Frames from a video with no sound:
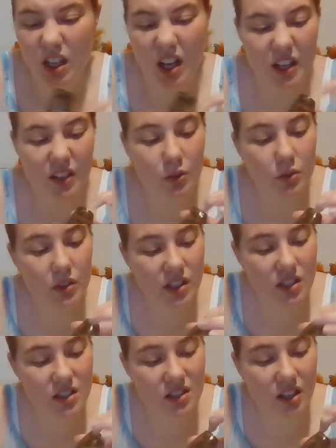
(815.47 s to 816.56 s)
And it all
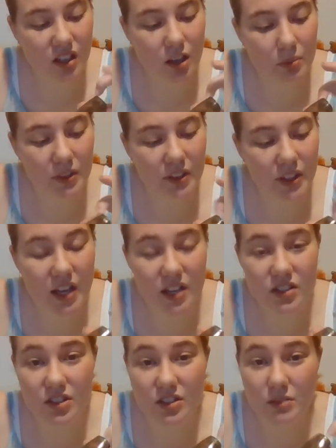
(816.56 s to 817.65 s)
gets stuck up in there,
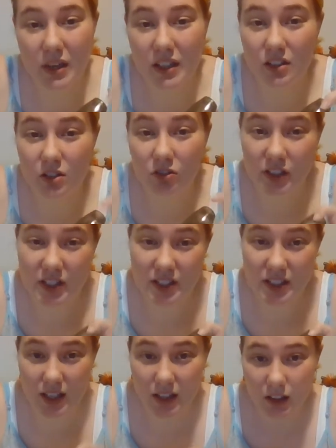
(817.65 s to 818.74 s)
so you may need to rinse
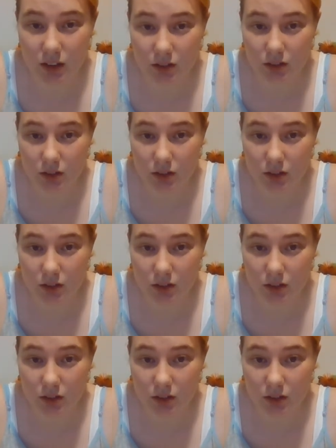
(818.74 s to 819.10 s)
it out.